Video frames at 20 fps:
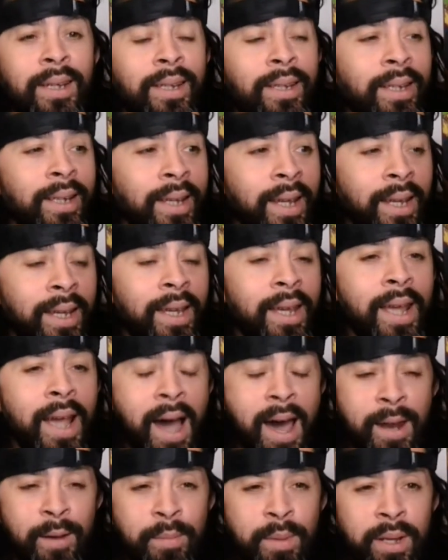The gig
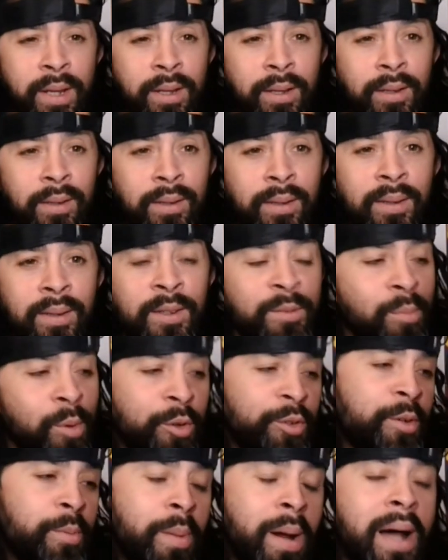economy is
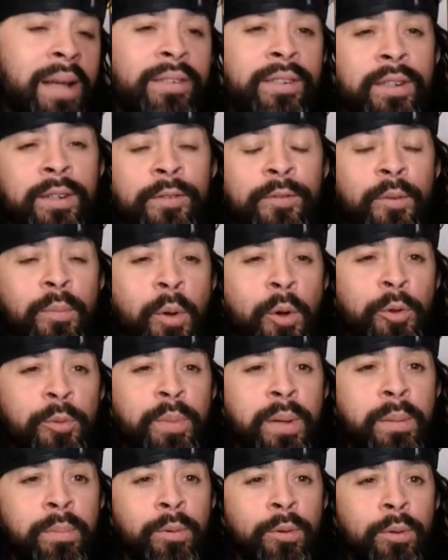mostly positive for most
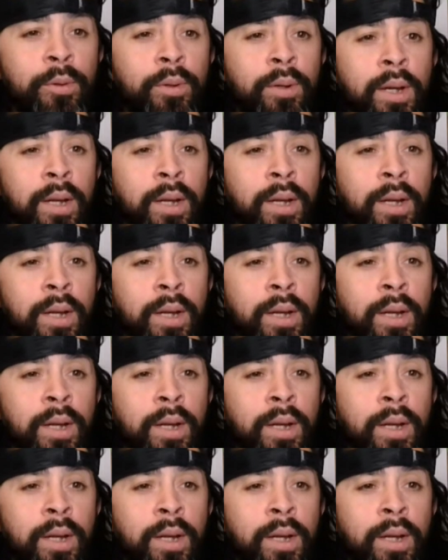people,